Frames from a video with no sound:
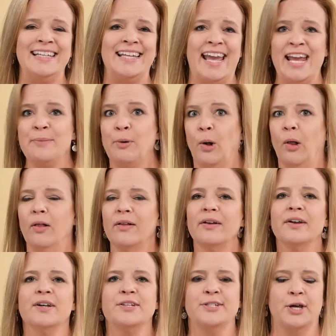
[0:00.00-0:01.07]
cable.
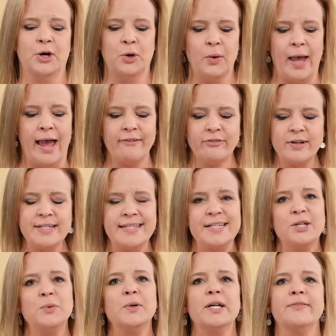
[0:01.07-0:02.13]
So every
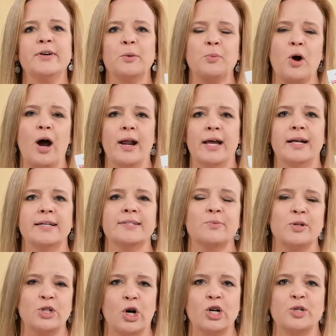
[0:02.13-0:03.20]
single one of our products,
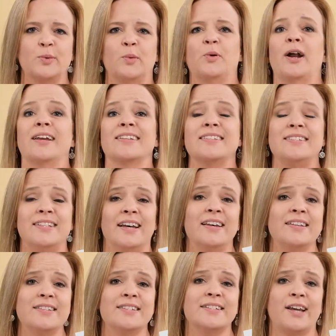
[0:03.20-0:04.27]
rechargeable products,
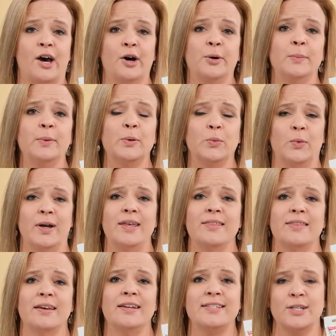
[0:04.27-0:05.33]
does come with
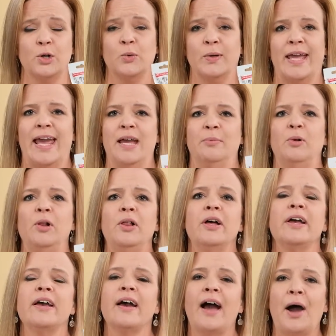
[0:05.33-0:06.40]
its own cable.
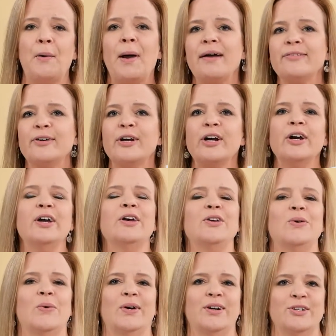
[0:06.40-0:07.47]
However,
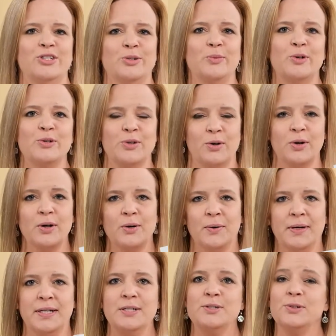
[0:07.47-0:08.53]
your customers are
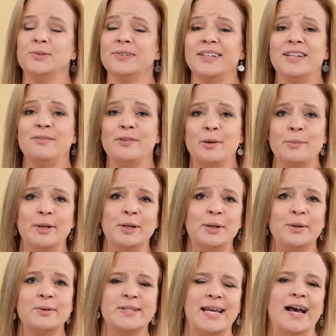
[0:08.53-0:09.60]
going to leave them in
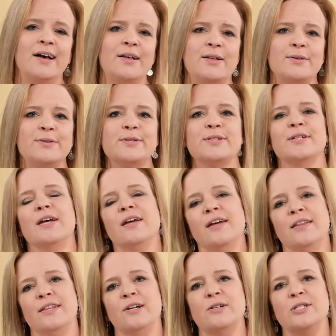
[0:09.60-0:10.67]
hotels.
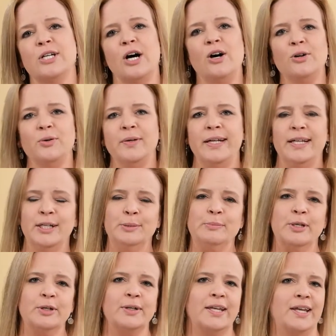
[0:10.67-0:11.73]
Their dog will eat them,
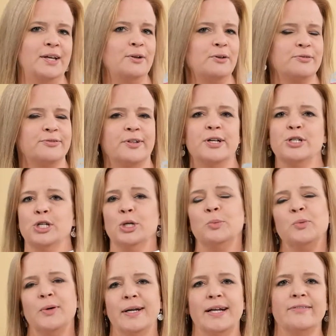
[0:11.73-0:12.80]
their kid will flush them,
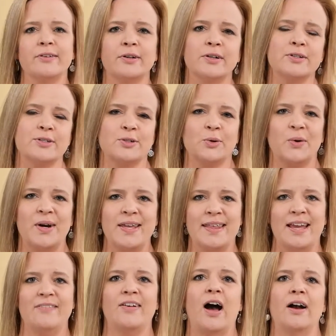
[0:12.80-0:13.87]
whatever story
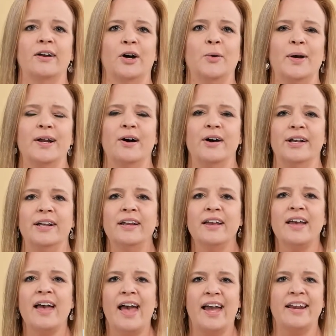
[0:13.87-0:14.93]
they've got going on.
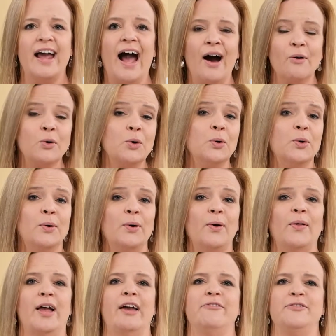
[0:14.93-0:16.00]
And how
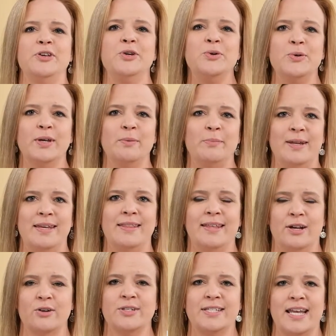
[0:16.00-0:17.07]
cool if you can be
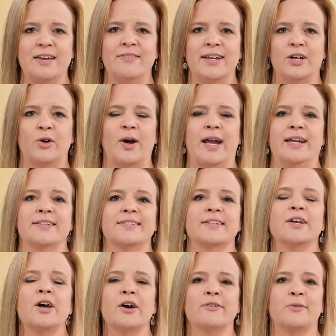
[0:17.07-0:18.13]
their saving grace
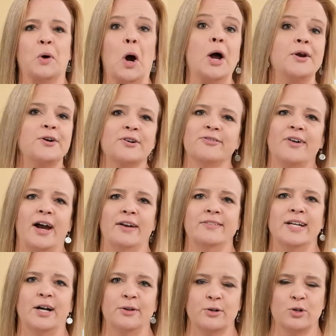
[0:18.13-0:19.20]
for under
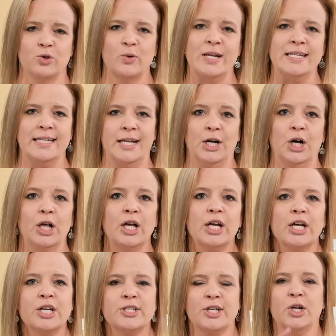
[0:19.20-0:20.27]
$5 retail.
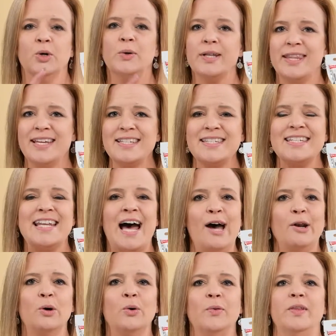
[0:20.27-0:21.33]
So this
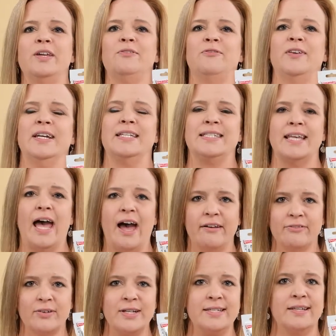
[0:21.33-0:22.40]
not only fits
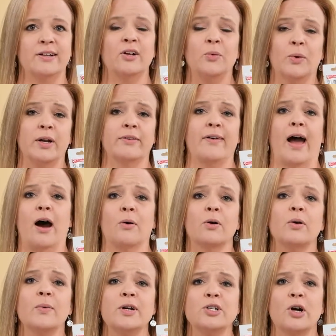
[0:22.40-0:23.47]
every single one of
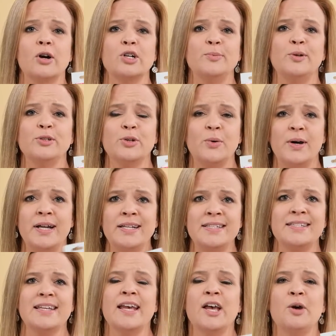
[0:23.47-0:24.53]
our rechargeable
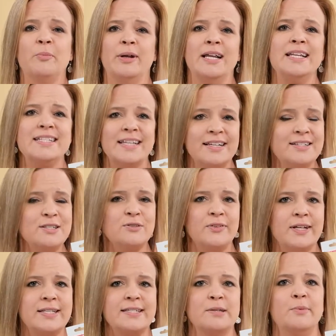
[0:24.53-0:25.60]
toys, but it does
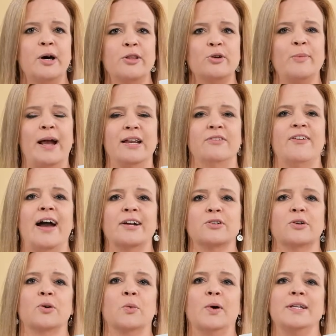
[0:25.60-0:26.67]
fit some other
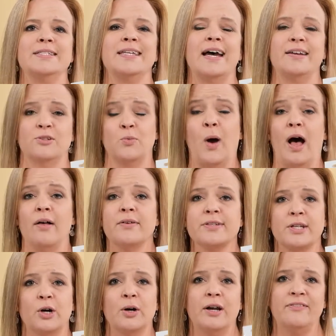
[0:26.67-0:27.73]
manufacturer ones as well.
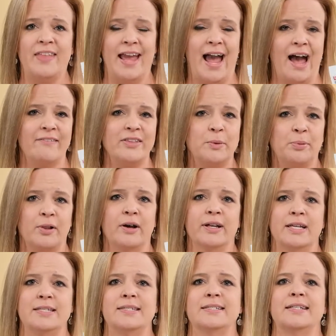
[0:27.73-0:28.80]
So if they have the
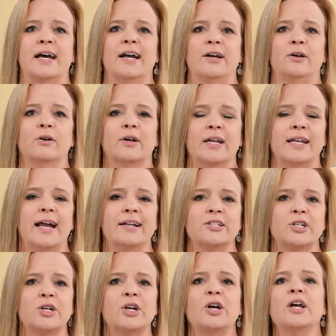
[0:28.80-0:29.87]
plug-in style
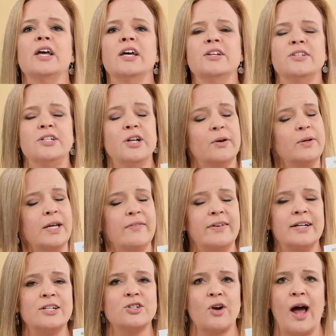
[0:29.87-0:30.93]
connector, give it
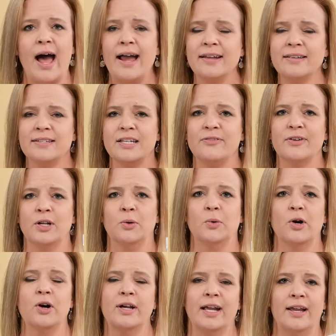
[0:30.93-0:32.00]
a try, see if it'll
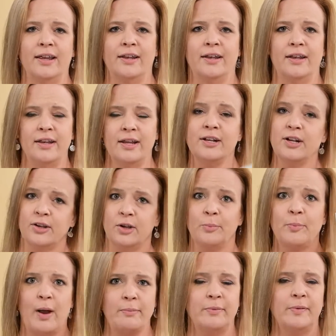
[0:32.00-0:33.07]
work, and you'll
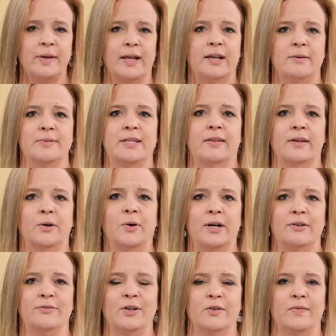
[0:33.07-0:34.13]
probably end up selling quite a
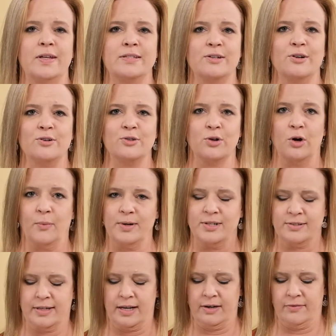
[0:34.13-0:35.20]
few of these in your store, which is
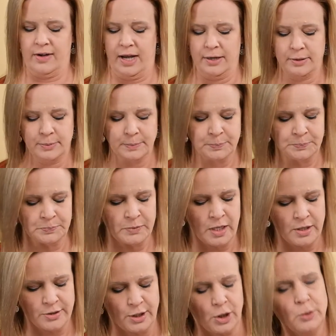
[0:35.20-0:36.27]
kind of neat.
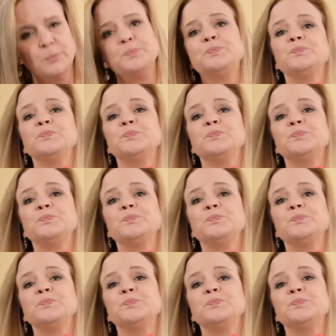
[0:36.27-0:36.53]
So